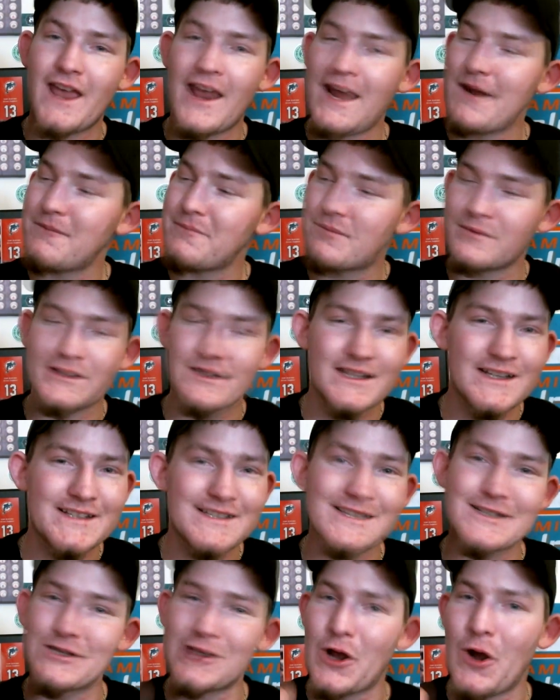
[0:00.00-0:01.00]
vape,
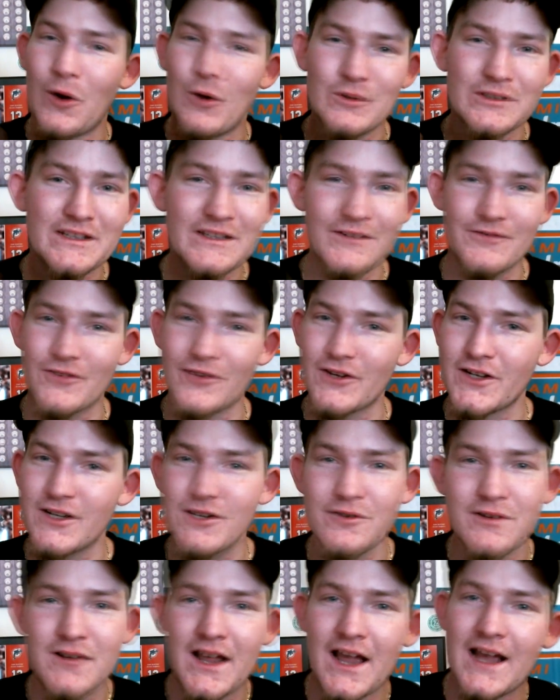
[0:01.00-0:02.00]
this is only for
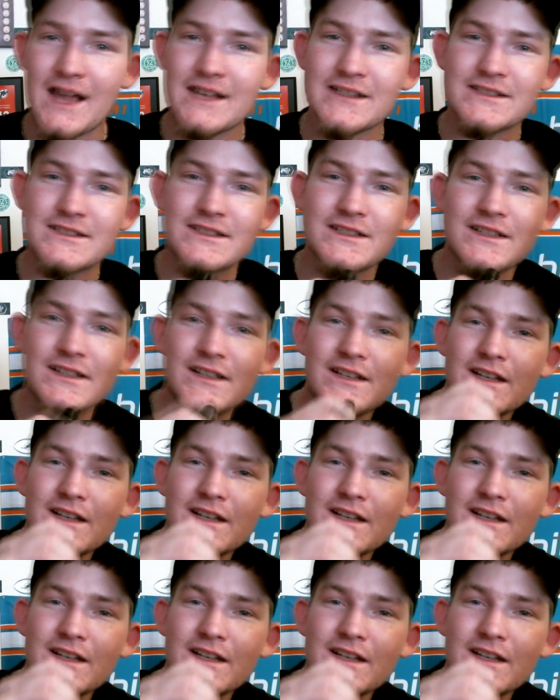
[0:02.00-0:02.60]
you guys.